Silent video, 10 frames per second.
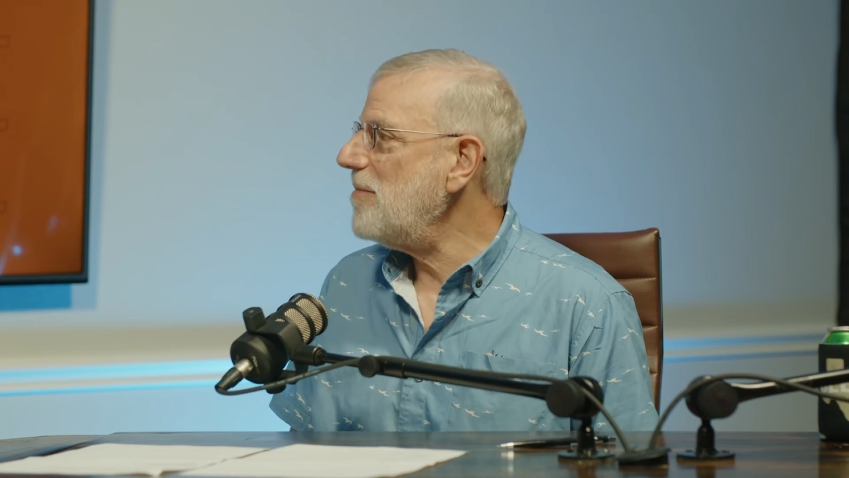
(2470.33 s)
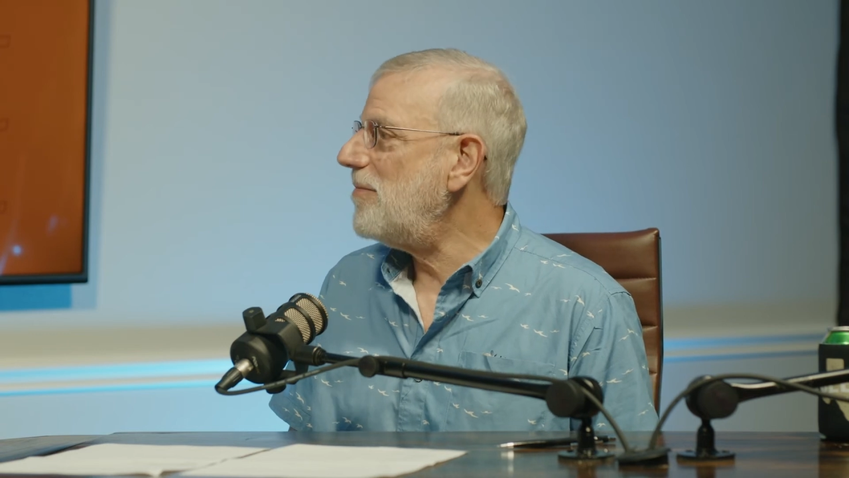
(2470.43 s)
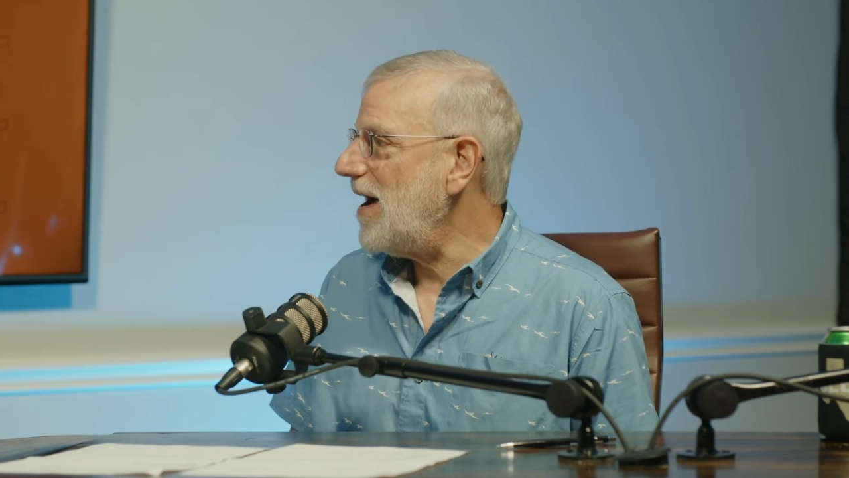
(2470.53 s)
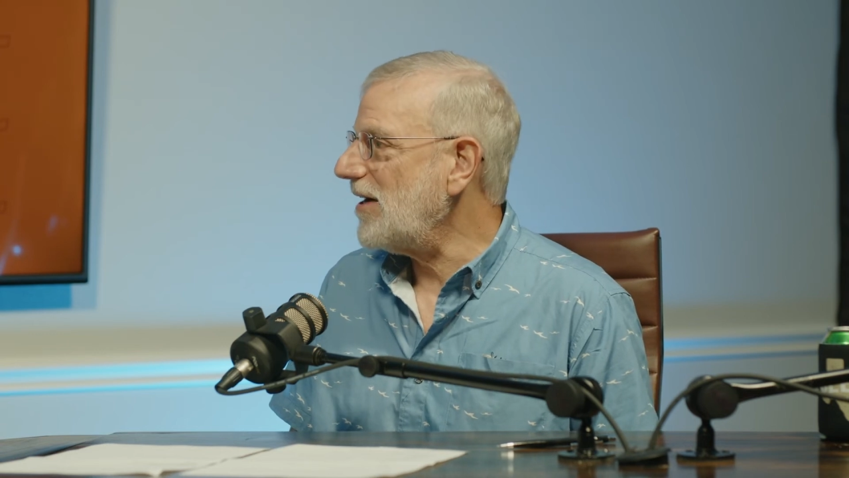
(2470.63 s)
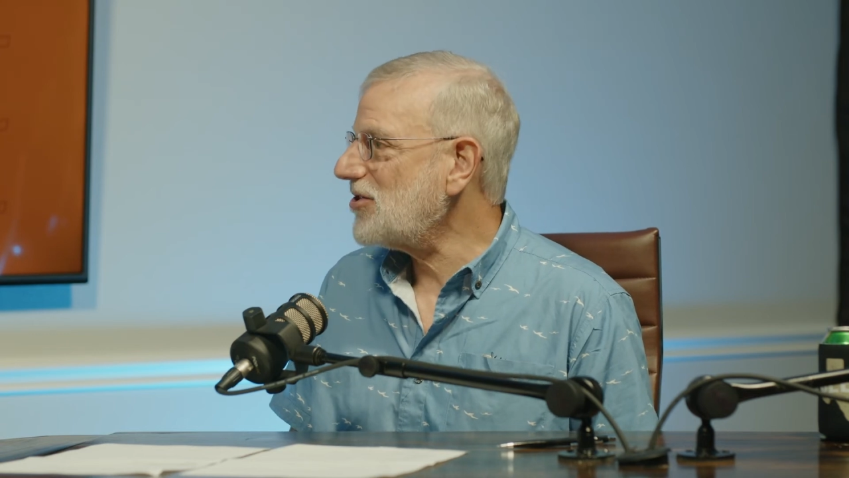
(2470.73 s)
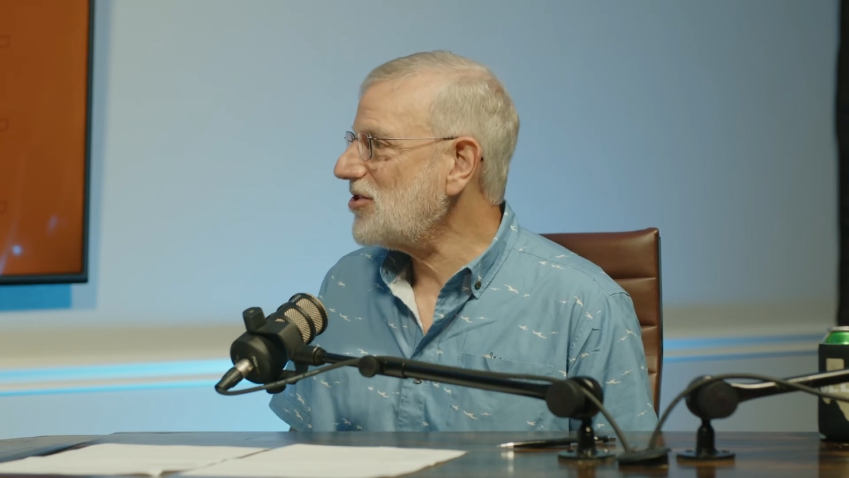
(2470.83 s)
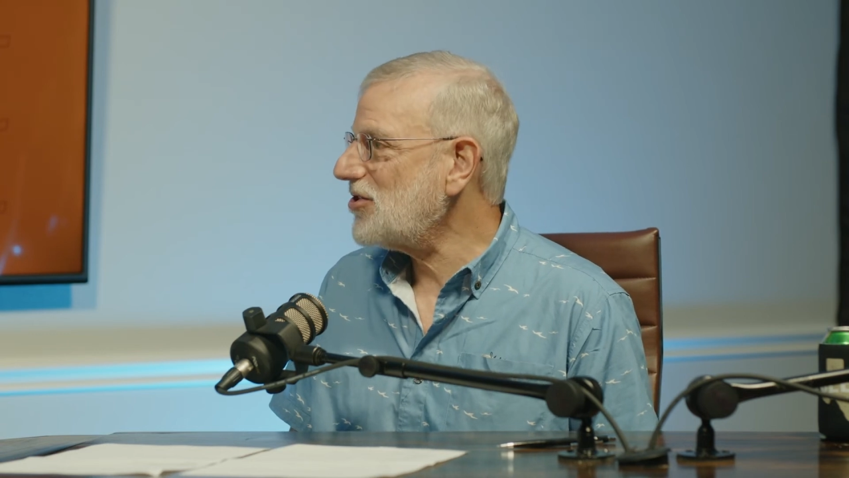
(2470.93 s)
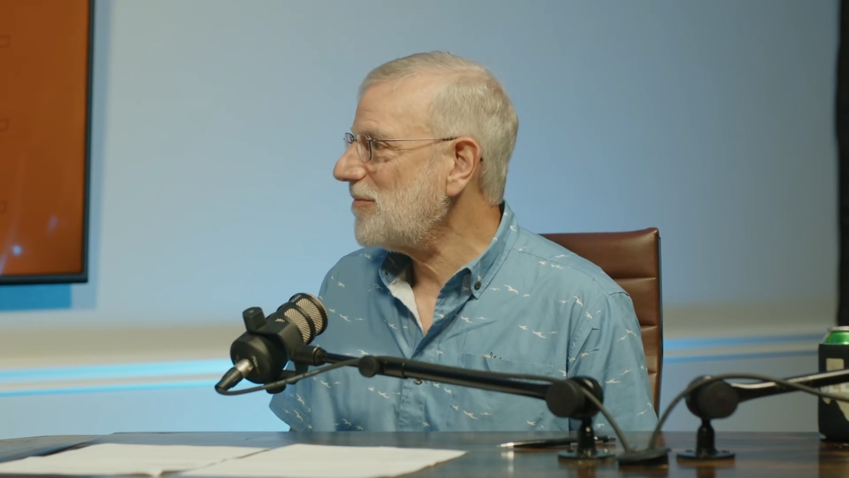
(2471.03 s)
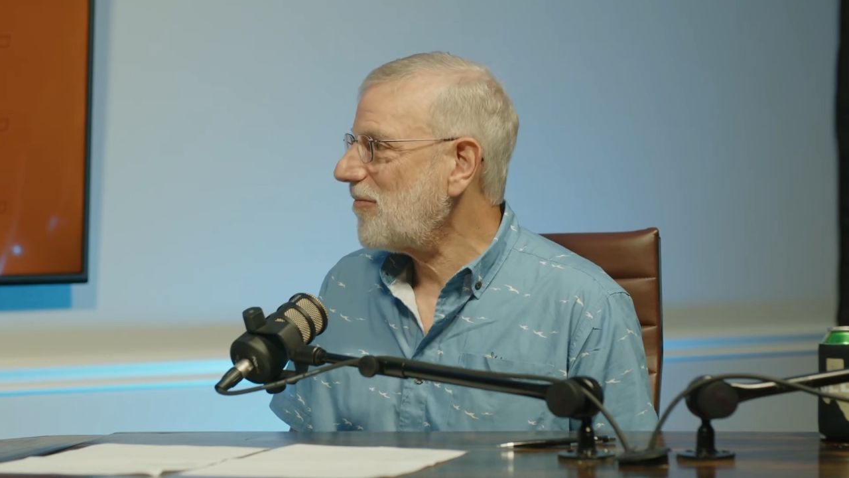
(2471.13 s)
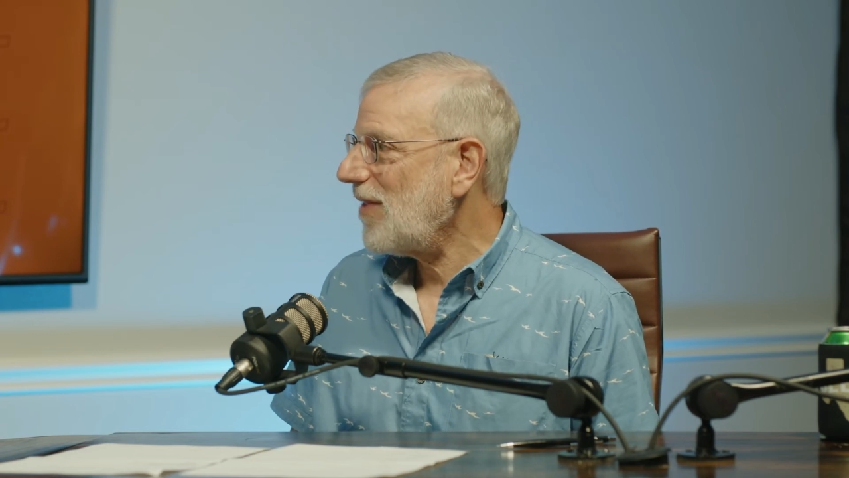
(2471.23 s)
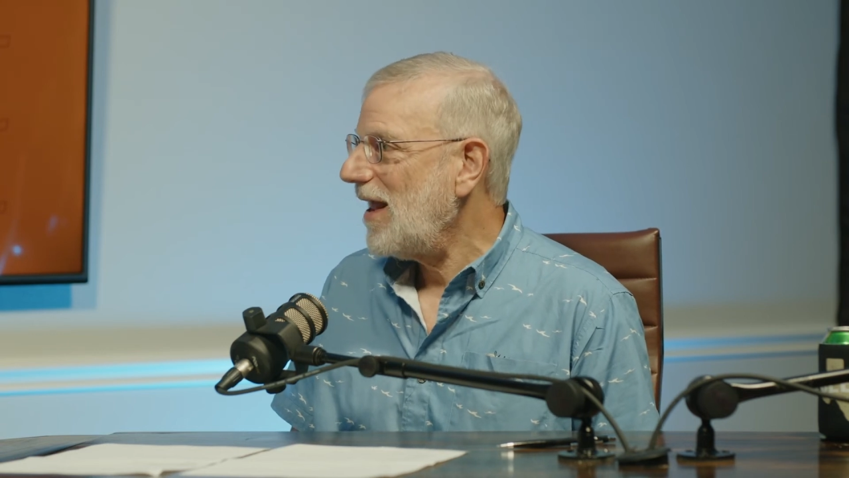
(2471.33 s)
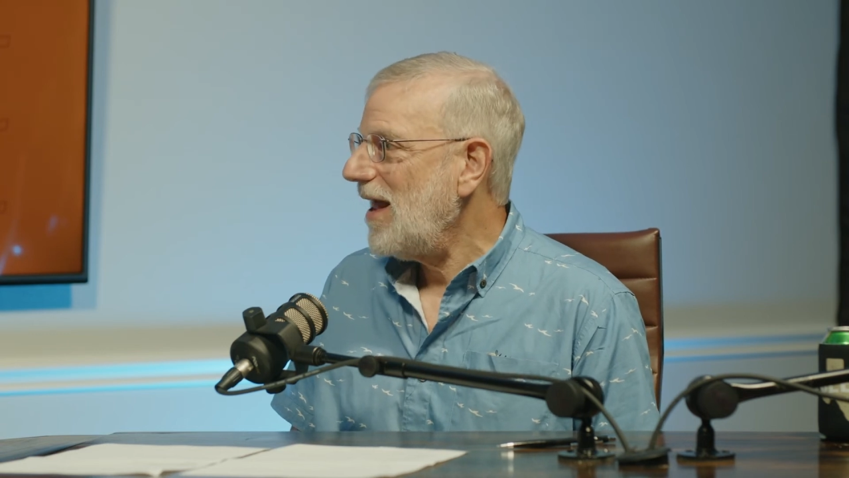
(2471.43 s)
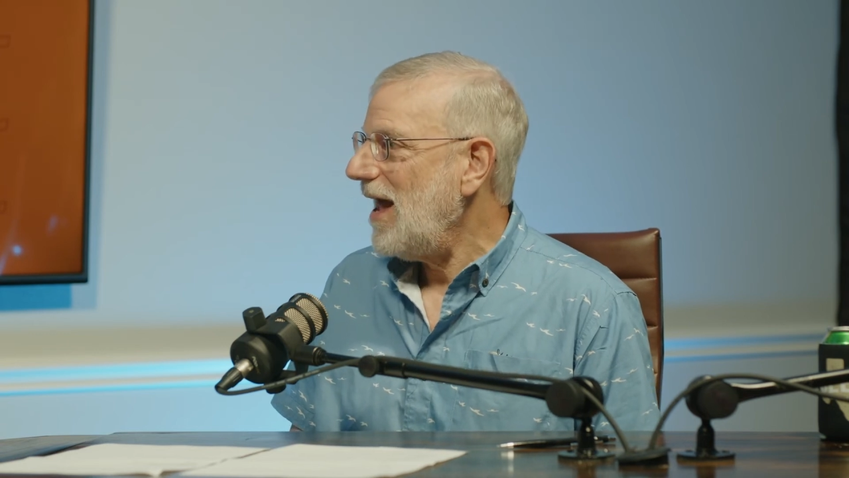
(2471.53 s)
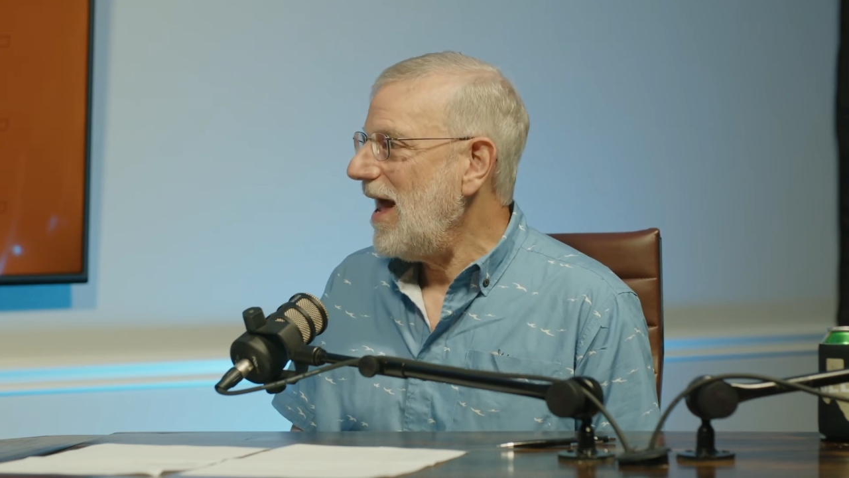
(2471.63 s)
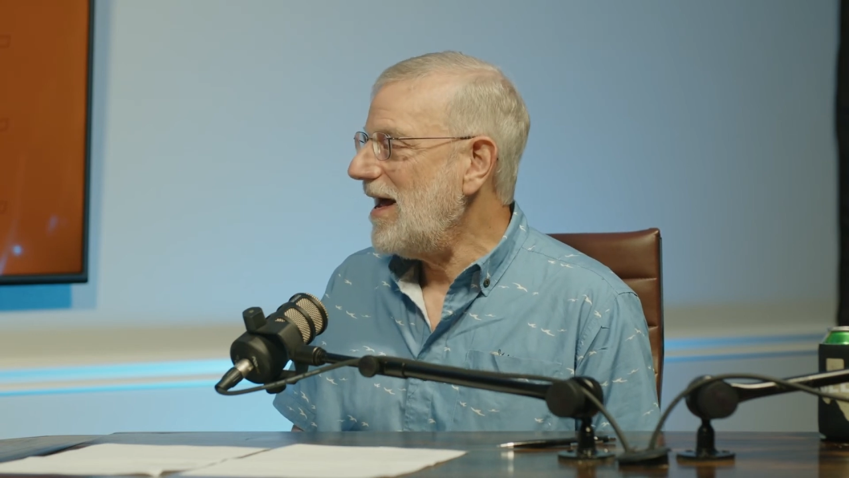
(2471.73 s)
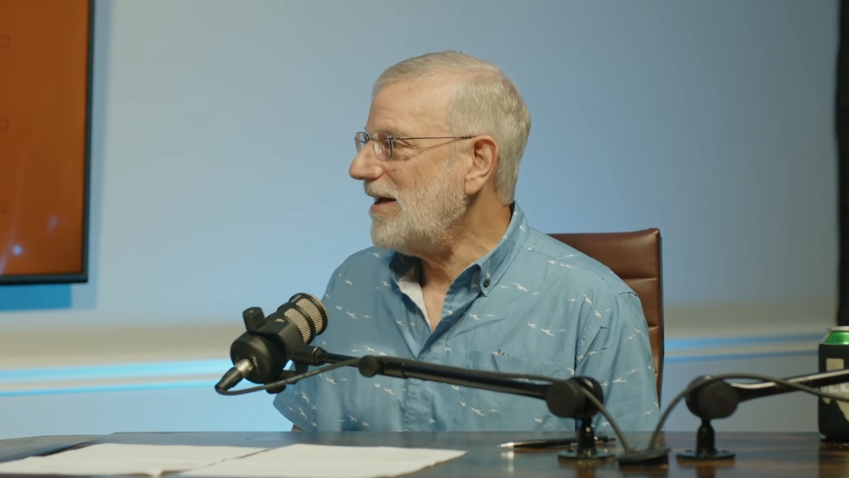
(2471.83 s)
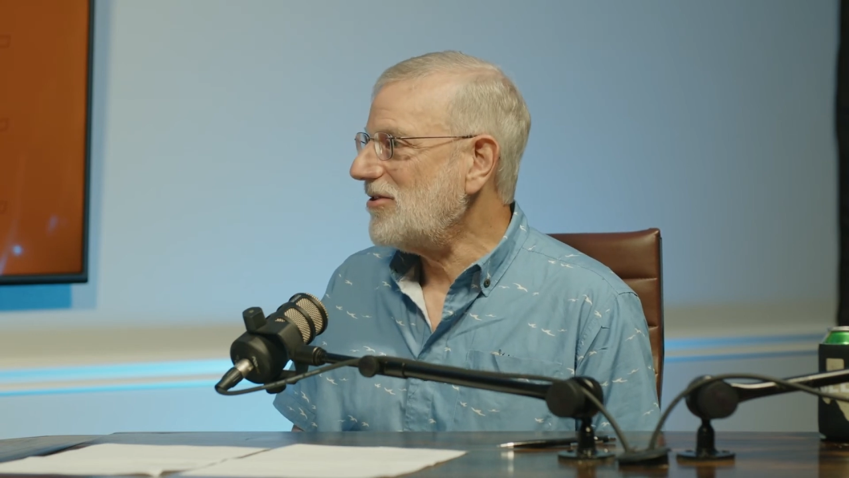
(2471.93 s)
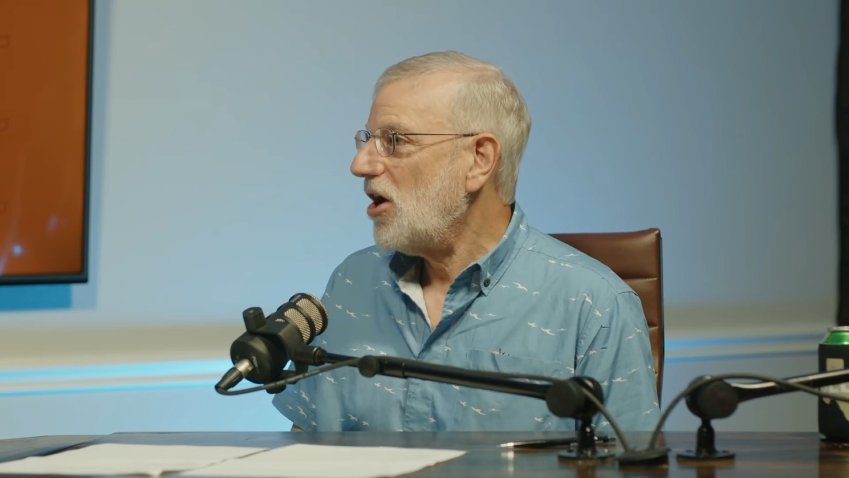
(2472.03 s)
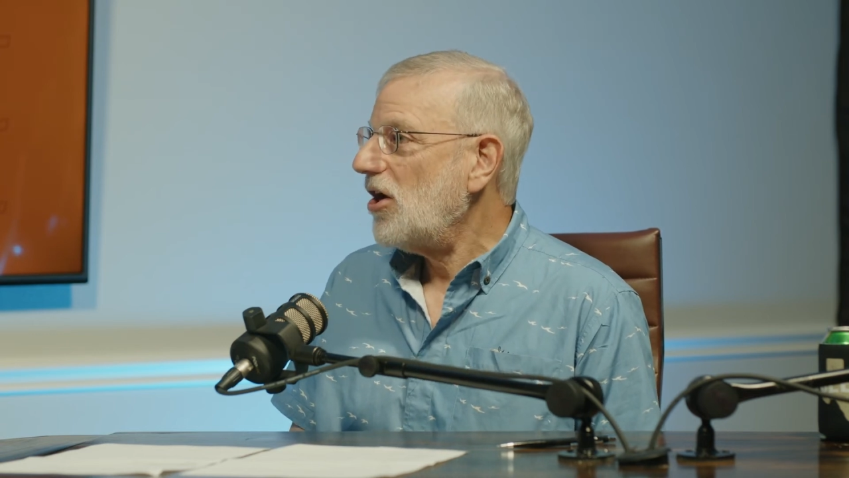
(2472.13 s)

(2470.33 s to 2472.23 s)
best, and